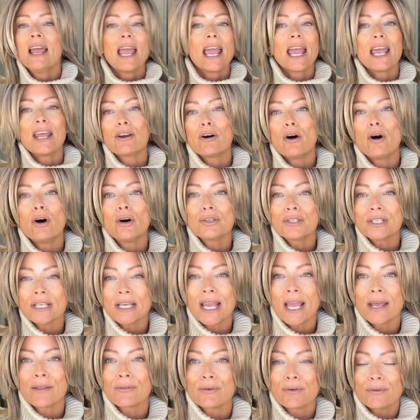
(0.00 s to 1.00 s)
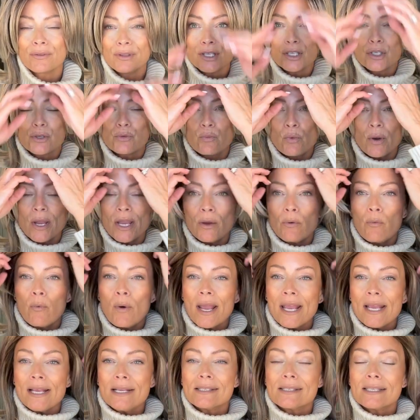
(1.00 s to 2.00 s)
And altogether, this wig
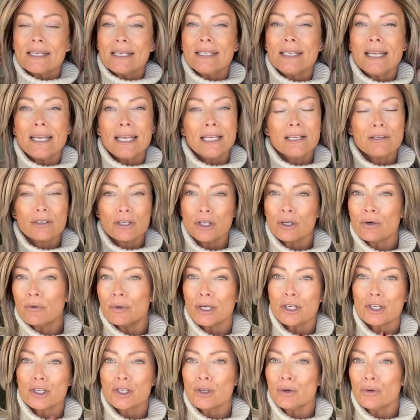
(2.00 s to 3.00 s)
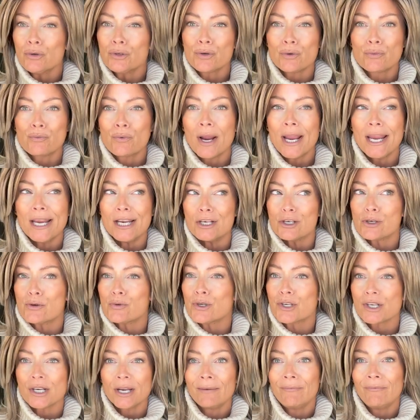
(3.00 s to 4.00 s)
weighs, it, you know what, it shows a range,
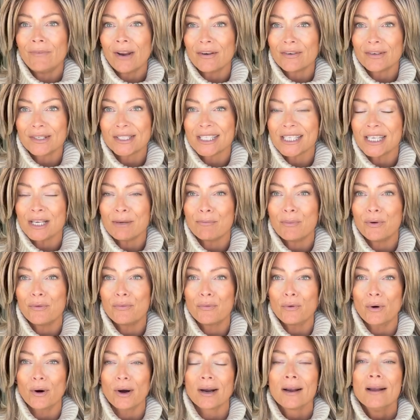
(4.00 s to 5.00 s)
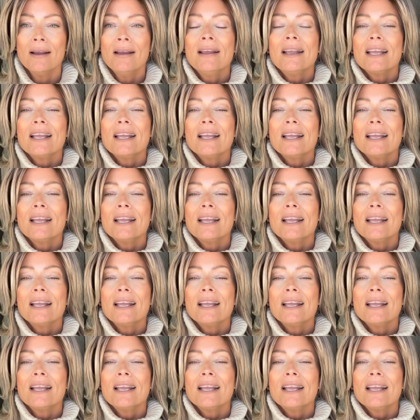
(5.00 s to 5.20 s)
which I've never seen before.